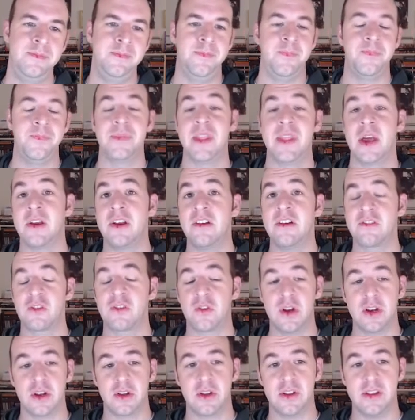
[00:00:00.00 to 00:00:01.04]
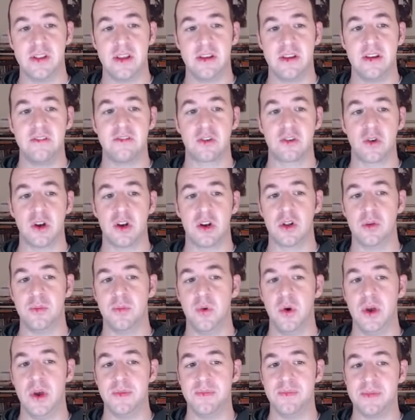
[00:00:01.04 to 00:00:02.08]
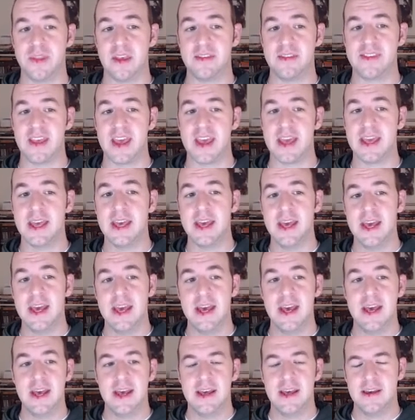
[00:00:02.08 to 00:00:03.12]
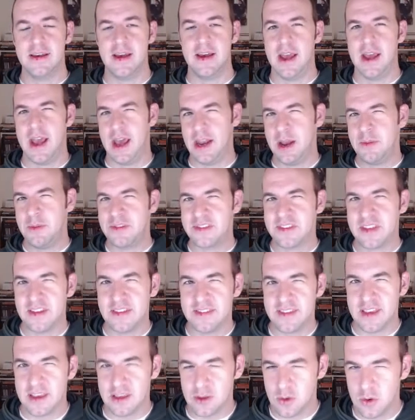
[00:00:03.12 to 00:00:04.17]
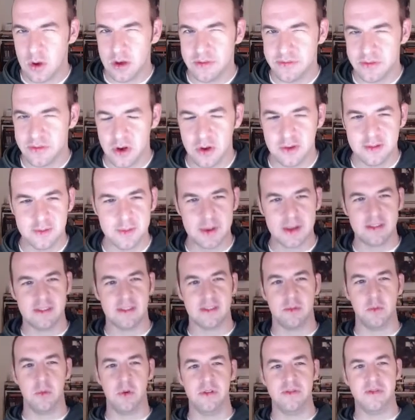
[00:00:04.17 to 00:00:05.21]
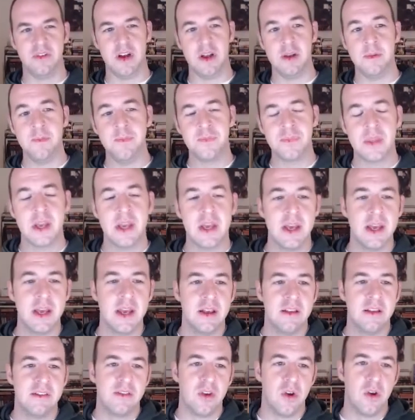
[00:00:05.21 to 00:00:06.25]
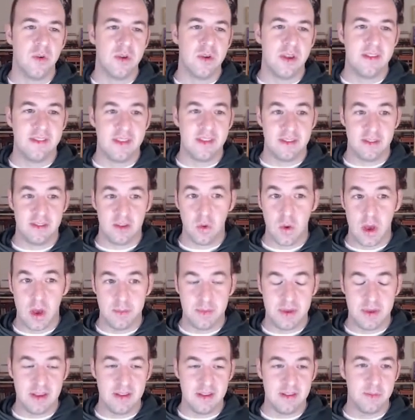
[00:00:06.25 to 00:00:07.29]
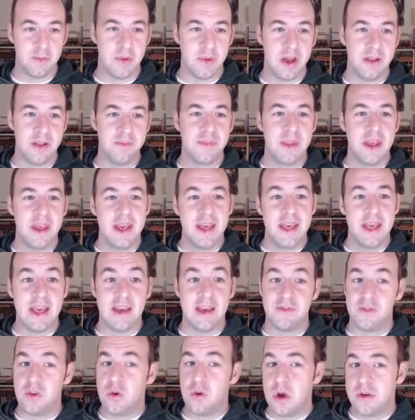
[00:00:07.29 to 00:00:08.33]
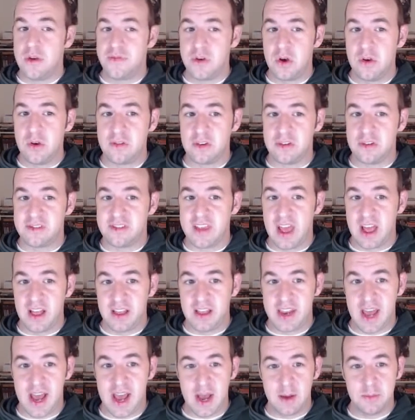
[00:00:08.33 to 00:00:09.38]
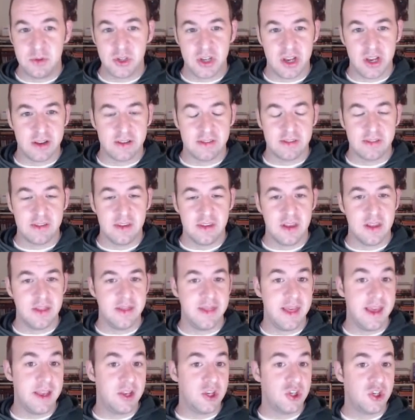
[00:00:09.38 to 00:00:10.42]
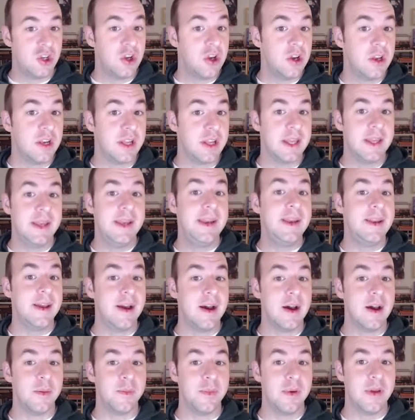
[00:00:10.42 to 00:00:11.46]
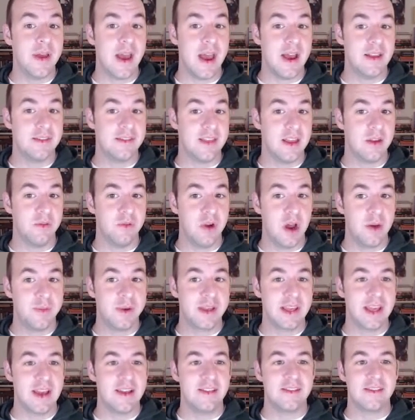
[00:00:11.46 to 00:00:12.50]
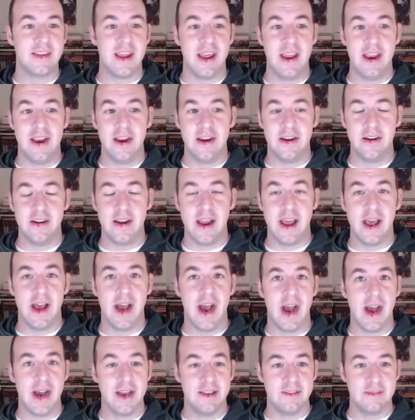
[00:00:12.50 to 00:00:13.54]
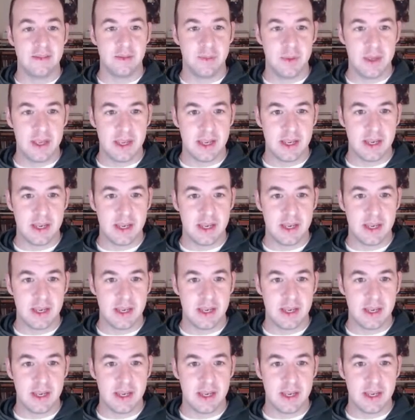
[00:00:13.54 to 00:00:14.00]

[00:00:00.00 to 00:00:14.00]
Now here's a critical point. They say, and I'm just going to say UFOs because it's more fun. So he says UAPs, but if UFOs are solid objects, they should heat up as they rub against air at high speed.